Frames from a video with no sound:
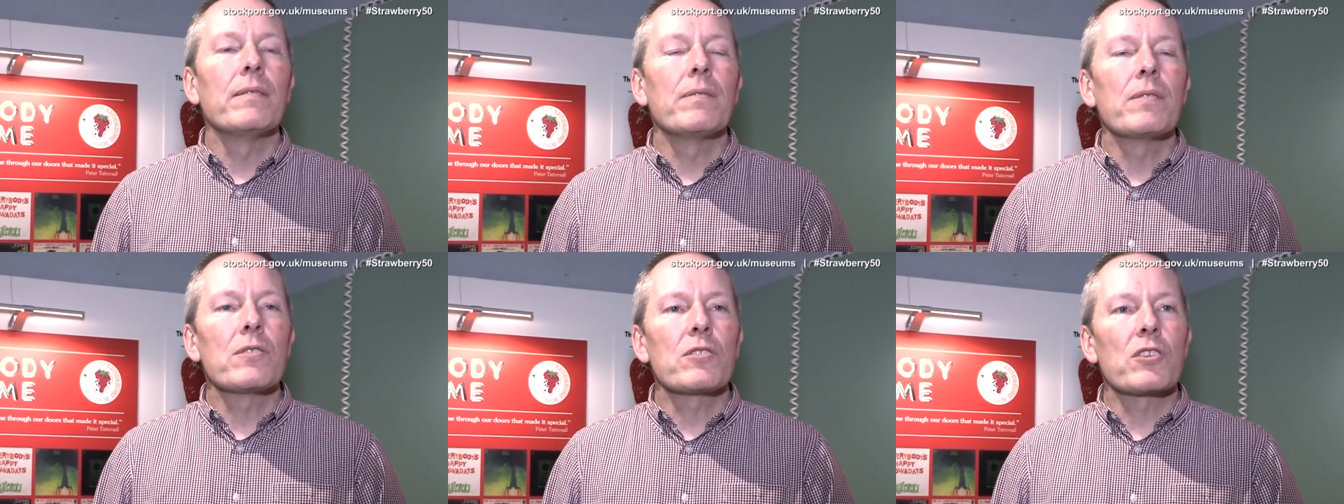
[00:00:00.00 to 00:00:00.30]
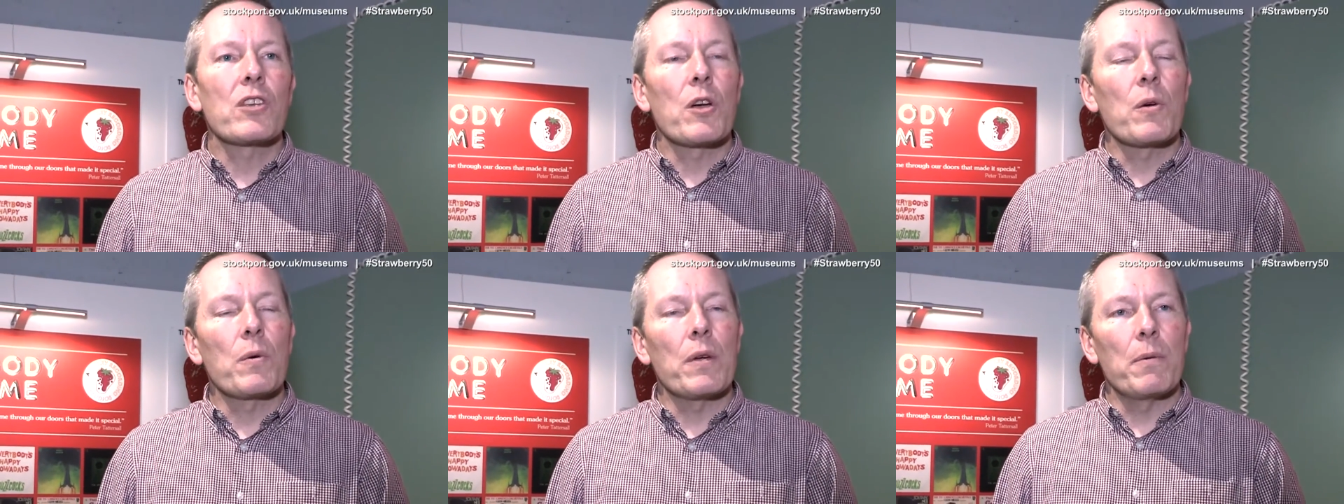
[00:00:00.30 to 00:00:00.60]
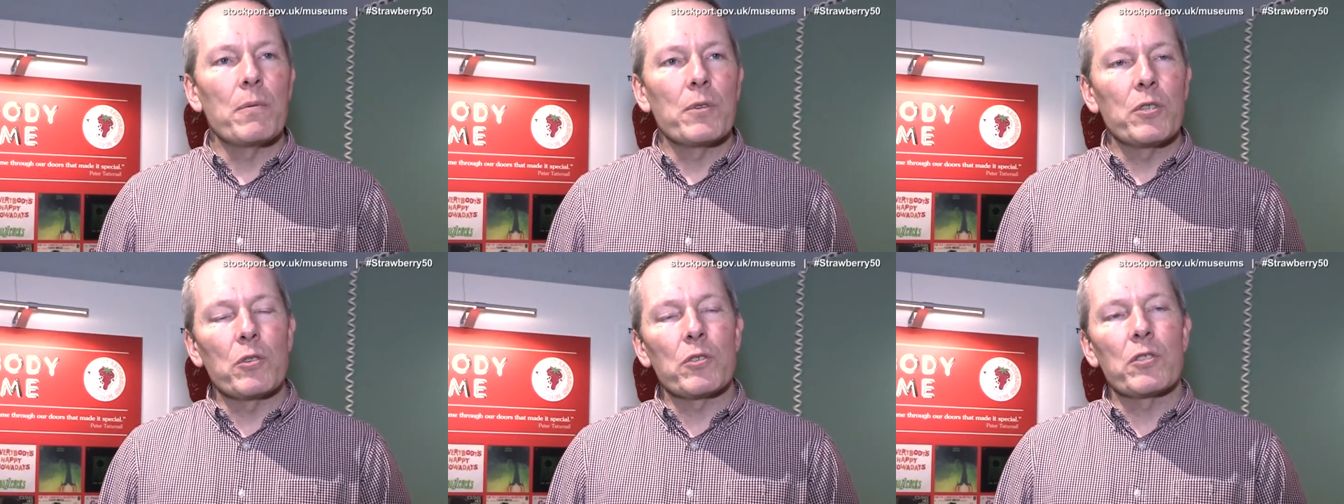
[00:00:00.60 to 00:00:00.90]
So it
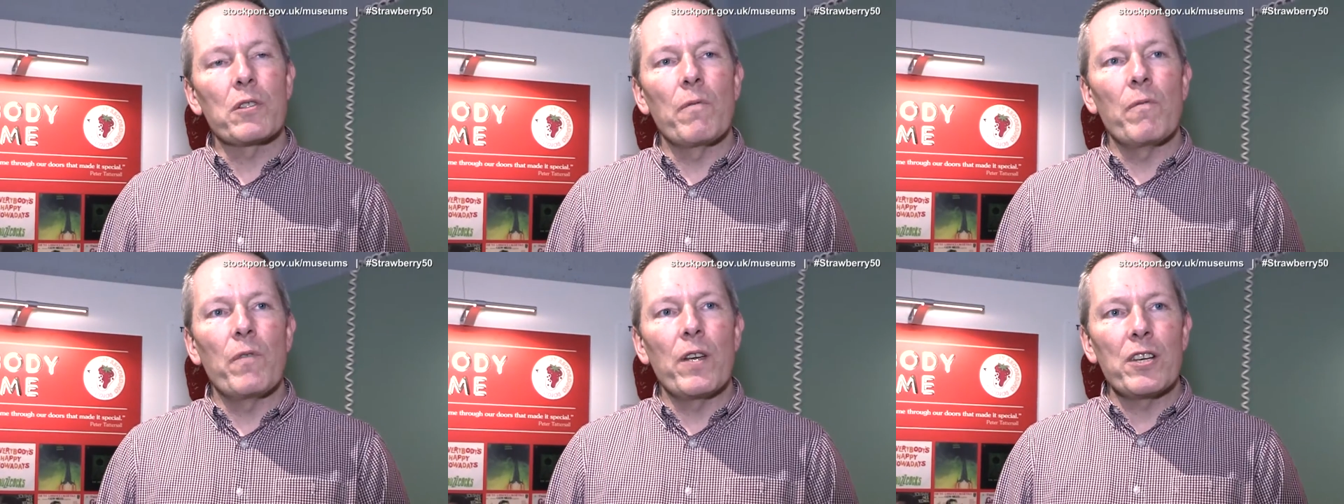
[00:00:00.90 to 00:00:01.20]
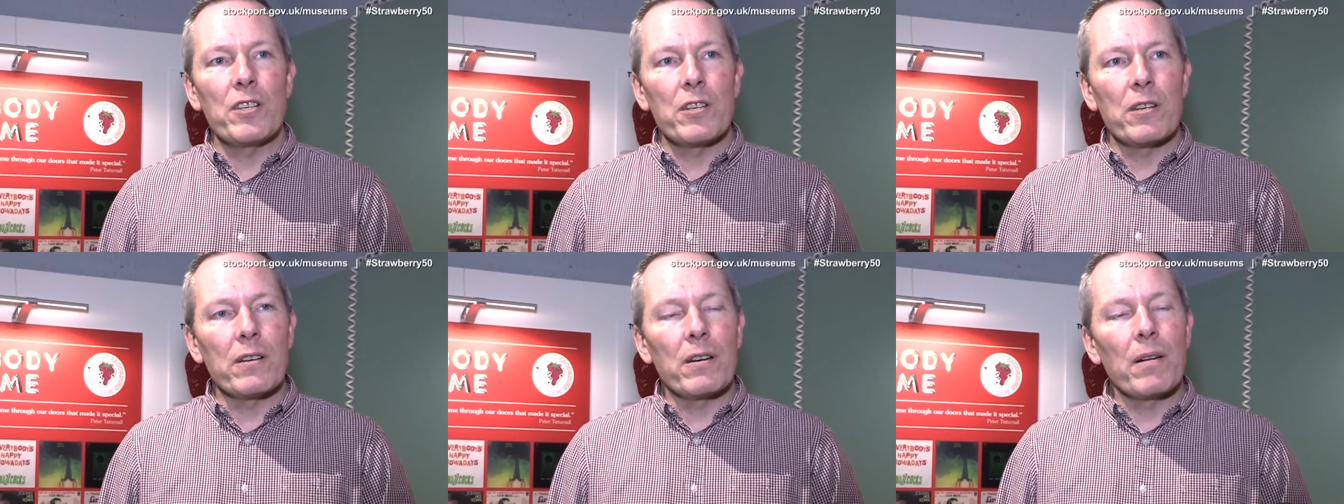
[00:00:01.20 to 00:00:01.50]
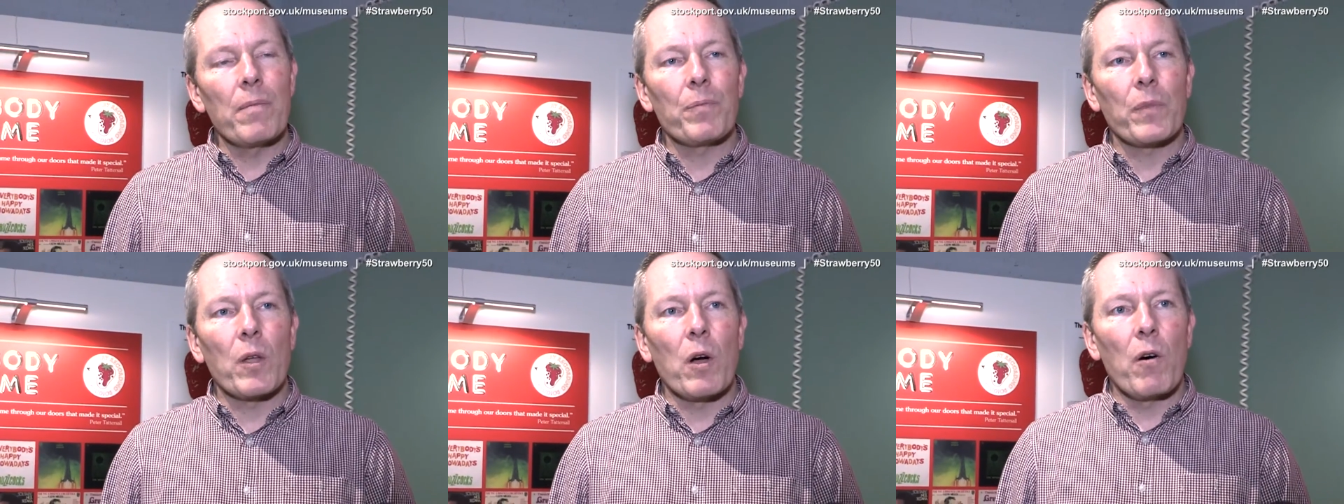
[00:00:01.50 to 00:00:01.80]
was just the vision
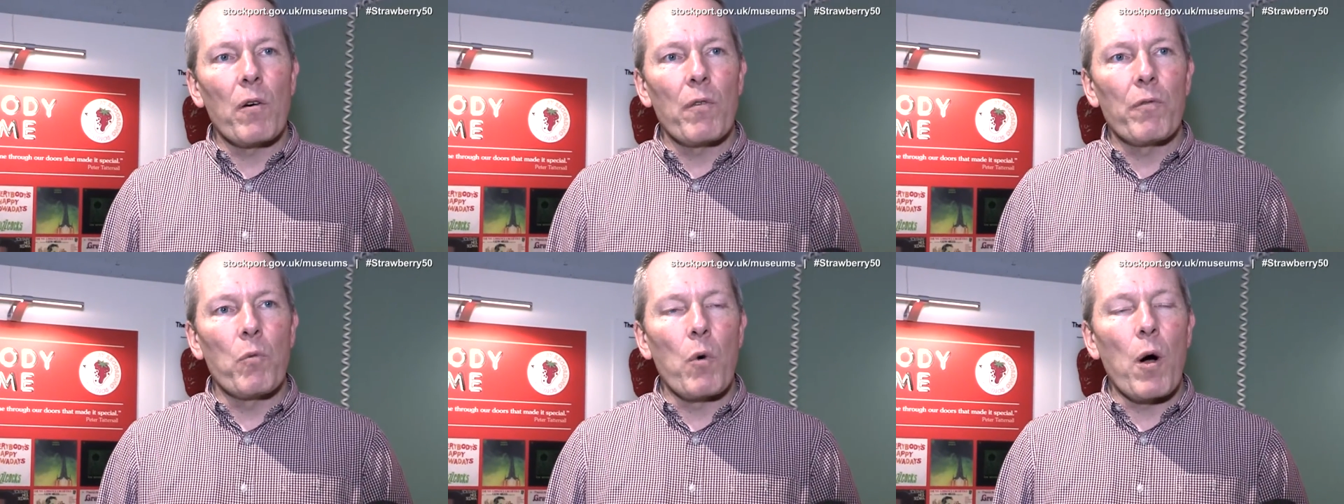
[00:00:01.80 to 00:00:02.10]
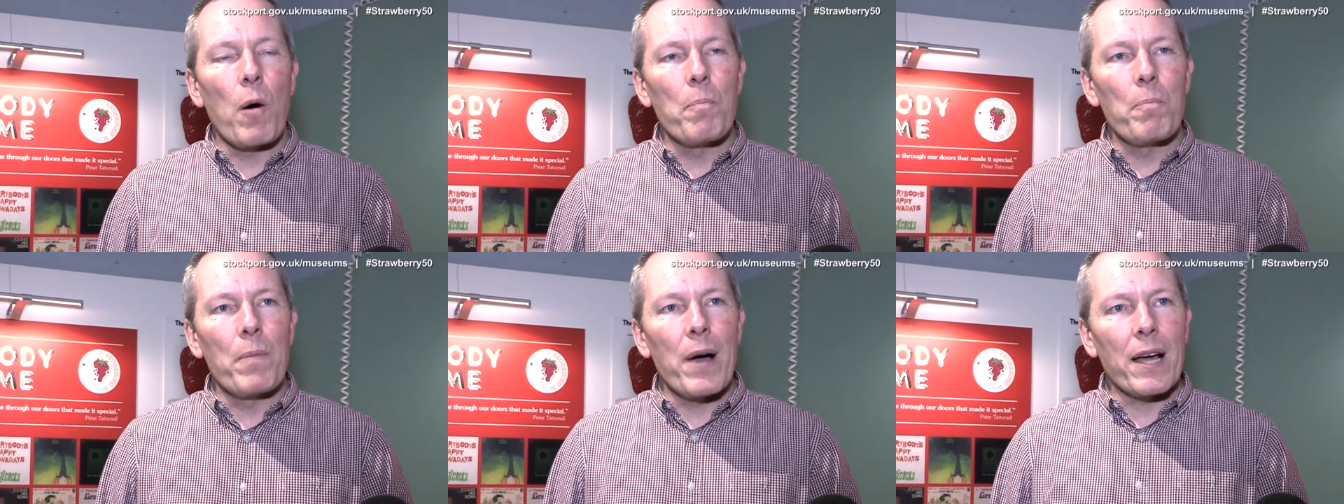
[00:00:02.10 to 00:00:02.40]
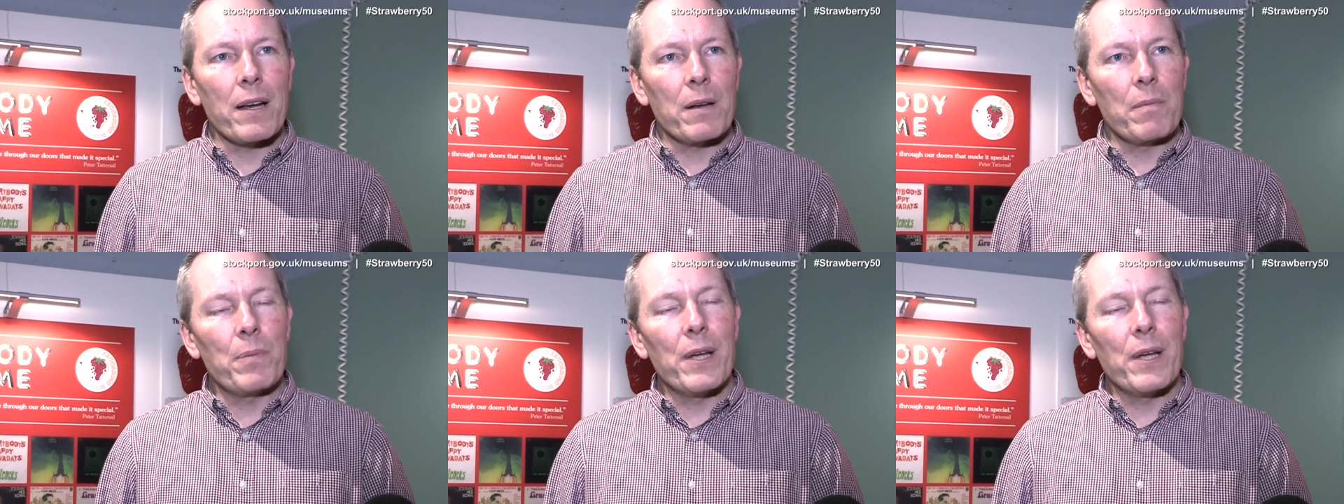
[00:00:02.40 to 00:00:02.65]
of one man,